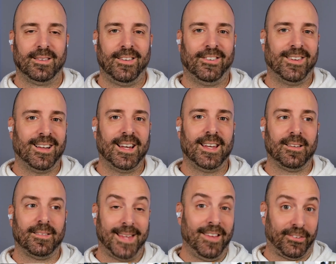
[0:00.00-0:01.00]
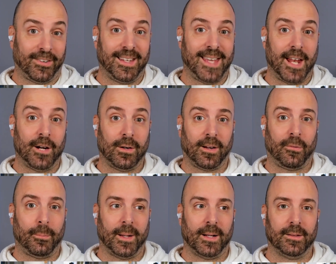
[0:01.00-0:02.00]
This could I this could That's get her
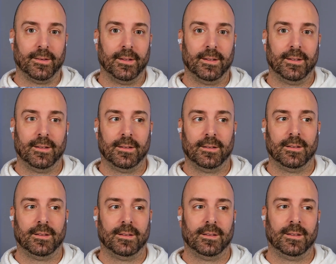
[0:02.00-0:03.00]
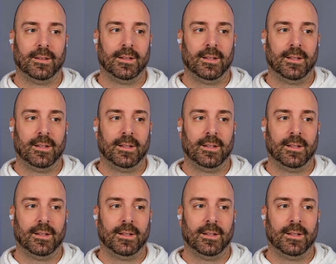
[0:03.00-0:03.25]
expelled. But